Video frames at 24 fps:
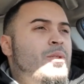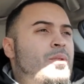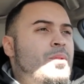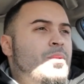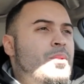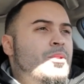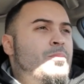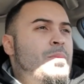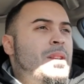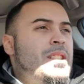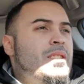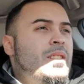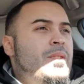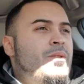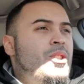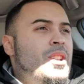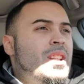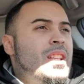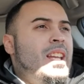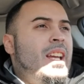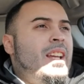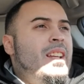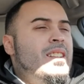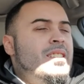Especially if you
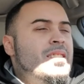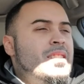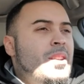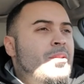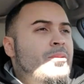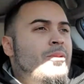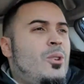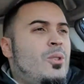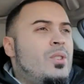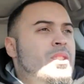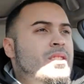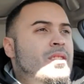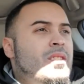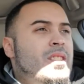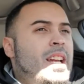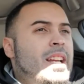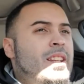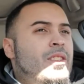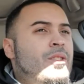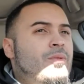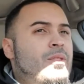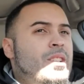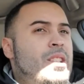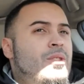can, like, let's say, focus to
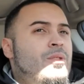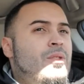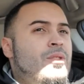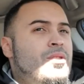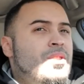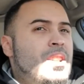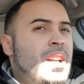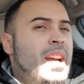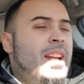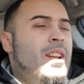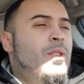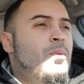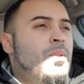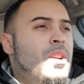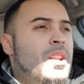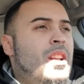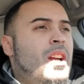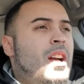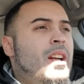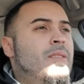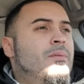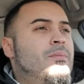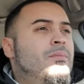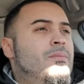like the resource side and whatnot.